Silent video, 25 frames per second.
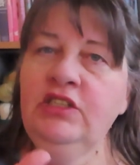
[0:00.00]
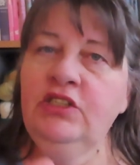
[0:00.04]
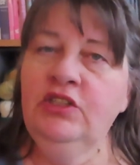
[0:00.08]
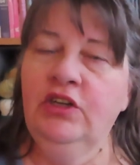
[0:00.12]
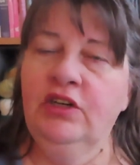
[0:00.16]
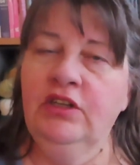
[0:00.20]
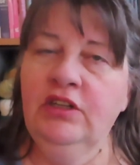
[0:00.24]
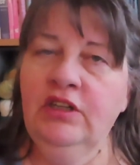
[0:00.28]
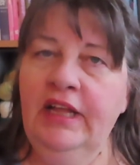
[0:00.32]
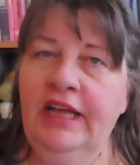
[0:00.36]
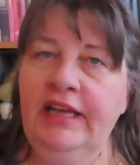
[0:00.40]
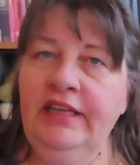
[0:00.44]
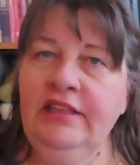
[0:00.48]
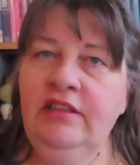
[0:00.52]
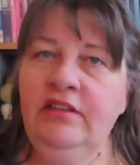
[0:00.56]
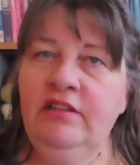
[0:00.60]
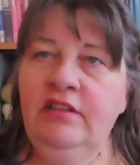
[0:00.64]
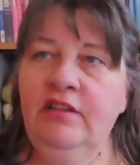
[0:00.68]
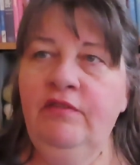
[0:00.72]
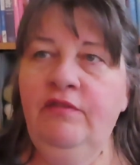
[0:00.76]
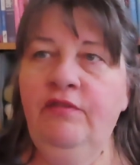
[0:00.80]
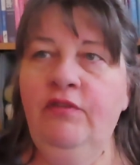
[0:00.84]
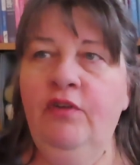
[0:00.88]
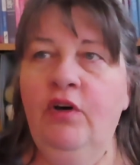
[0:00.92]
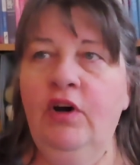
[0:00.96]
certain length of
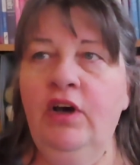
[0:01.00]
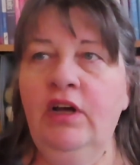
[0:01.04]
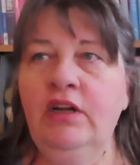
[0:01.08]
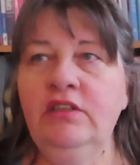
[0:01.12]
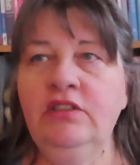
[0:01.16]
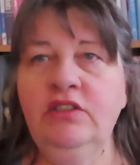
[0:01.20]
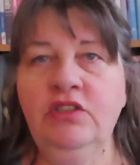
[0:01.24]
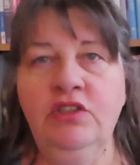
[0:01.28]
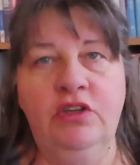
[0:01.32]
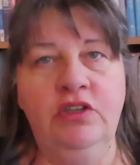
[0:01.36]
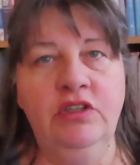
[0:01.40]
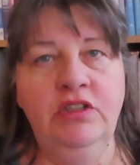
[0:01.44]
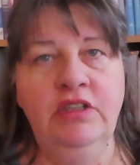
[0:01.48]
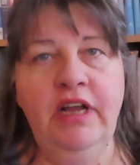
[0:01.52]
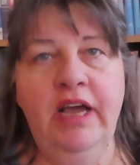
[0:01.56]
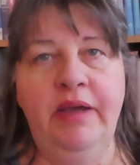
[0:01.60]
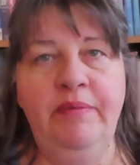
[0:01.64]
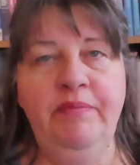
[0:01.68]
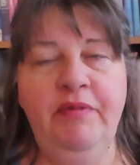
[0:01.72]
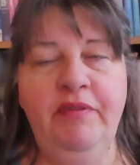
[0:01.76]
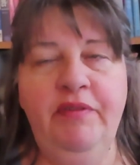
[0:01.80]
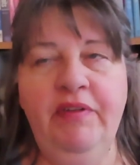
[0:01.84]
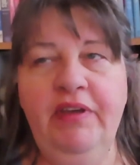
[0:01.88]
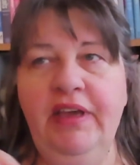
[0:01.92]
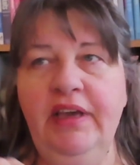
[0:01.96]
the foot, certain
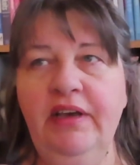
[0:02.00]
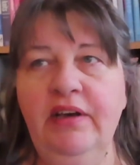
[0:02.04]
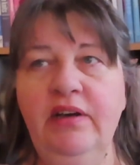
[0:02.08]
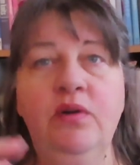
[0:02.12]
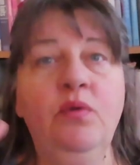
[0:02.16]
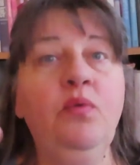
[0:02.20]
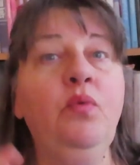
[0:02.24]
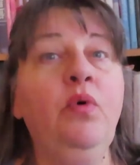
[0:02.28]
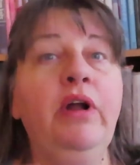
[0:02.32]
type of heel,